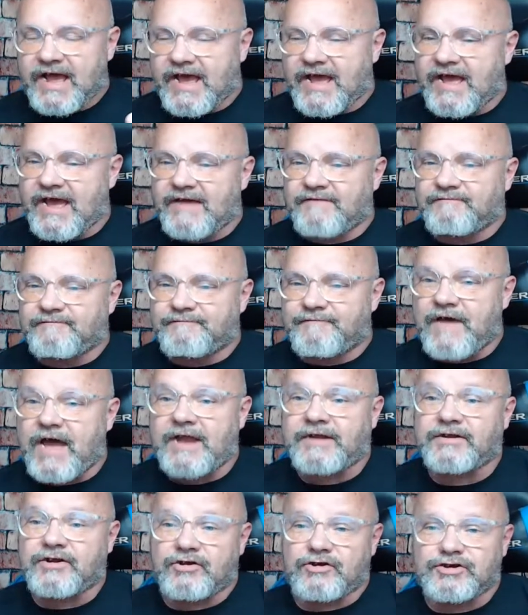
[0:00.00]
and
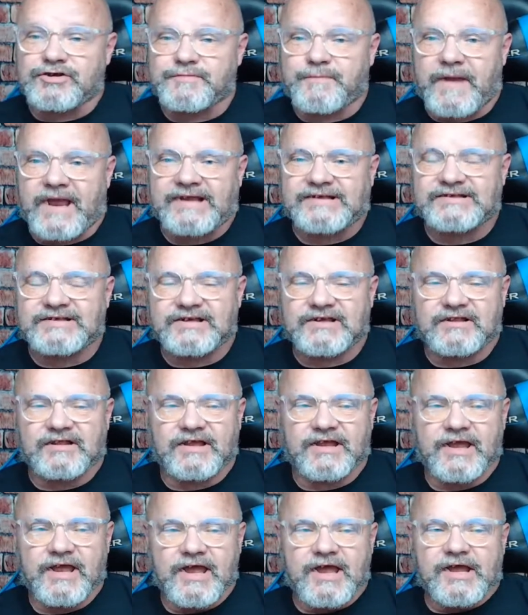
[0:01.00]
vendors
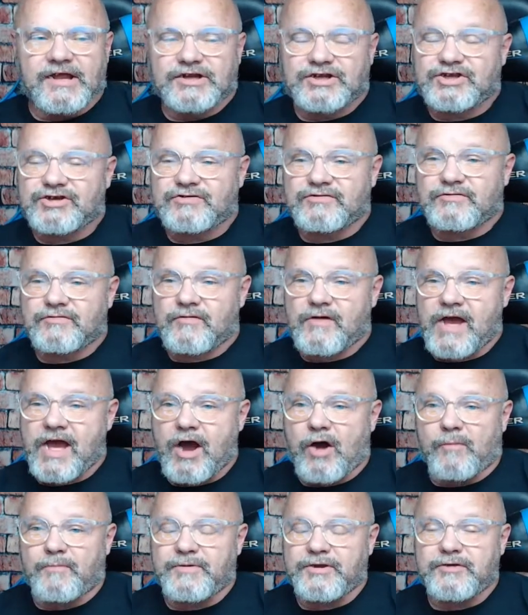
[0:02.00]
basically to
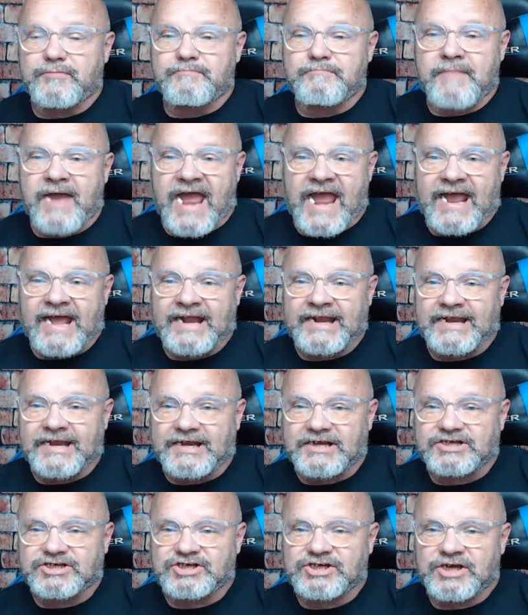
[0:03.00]
help you
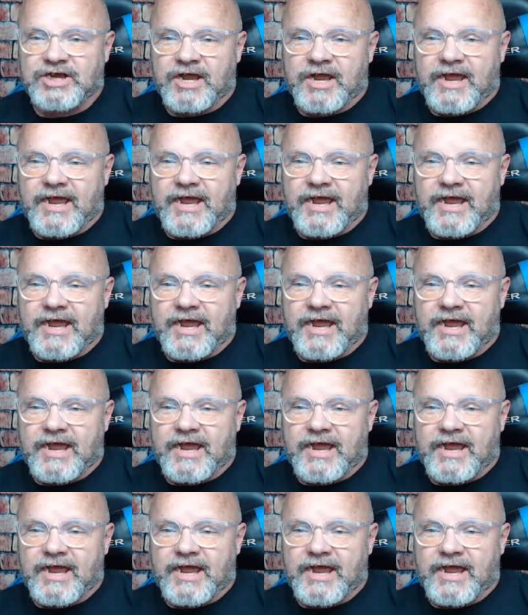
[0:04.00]
manage.